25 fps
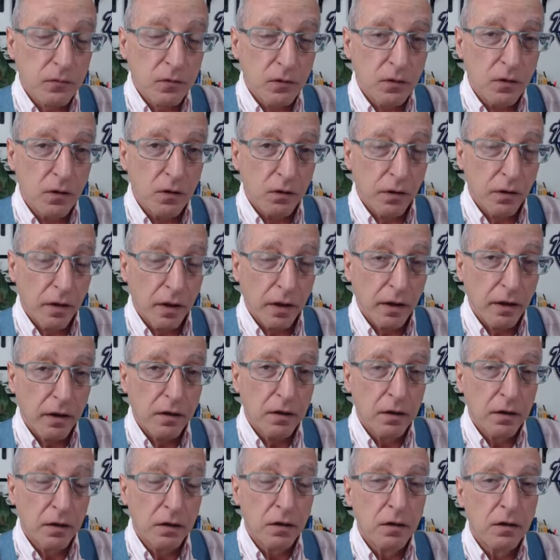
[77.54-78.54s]
okay,
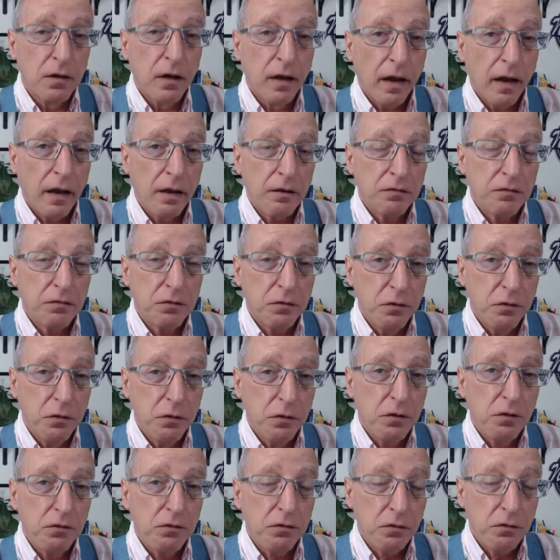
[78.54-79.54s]
as soon
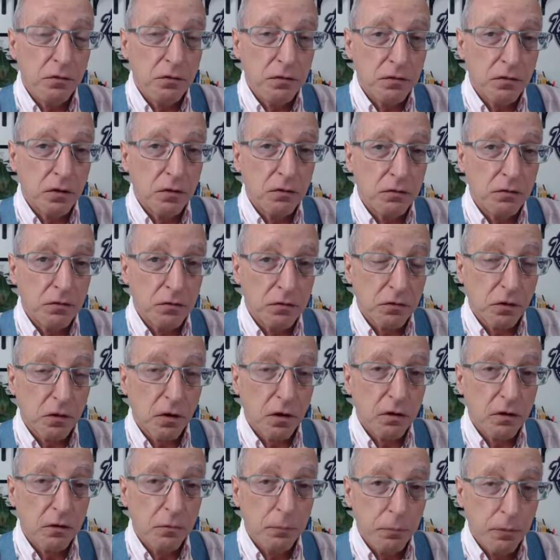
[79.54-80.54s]
as you
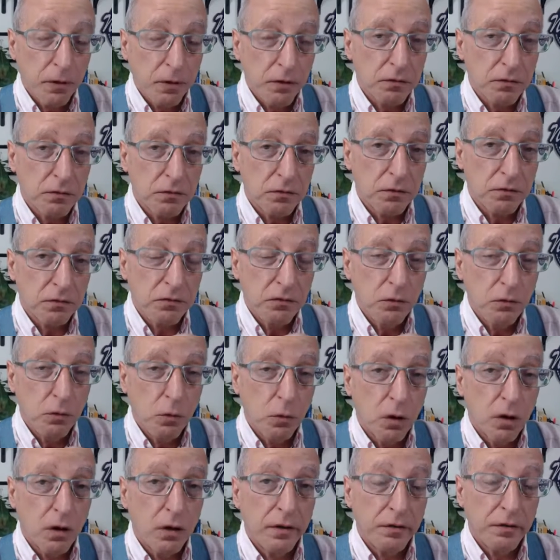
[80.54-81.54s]
start a business, you
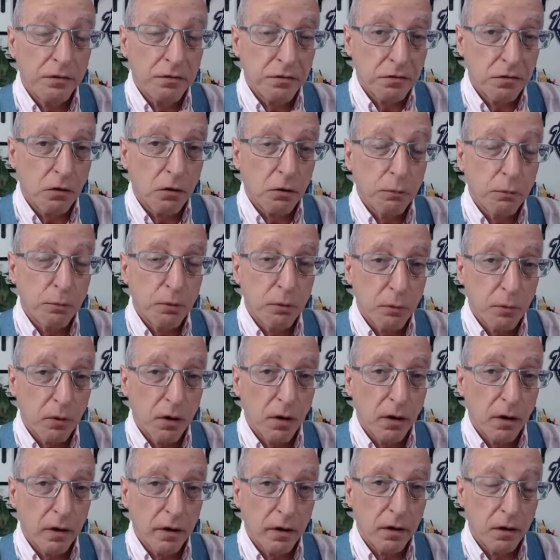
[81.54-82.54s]
are a sole
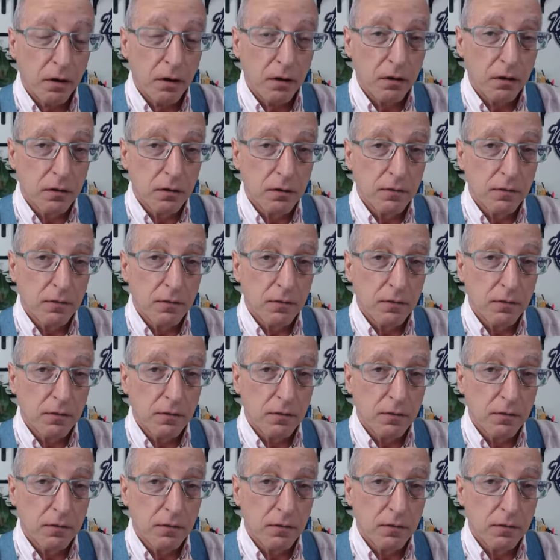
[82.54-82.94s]
proprietor.